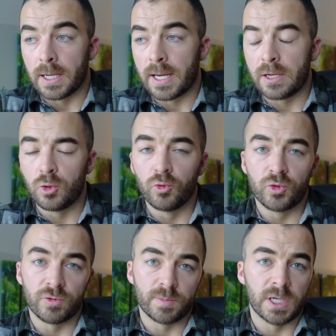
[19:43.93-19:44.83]
kind of
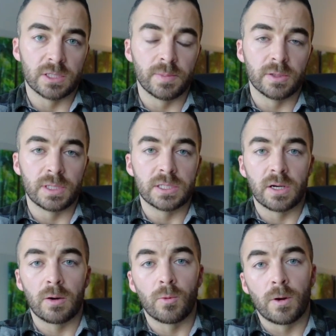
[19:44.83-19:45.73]
whose responsibilities
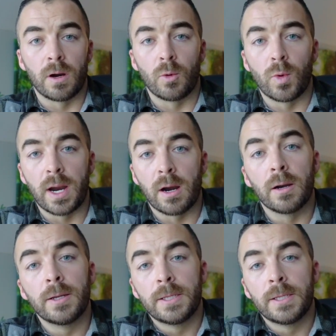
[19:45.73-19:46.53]
are where.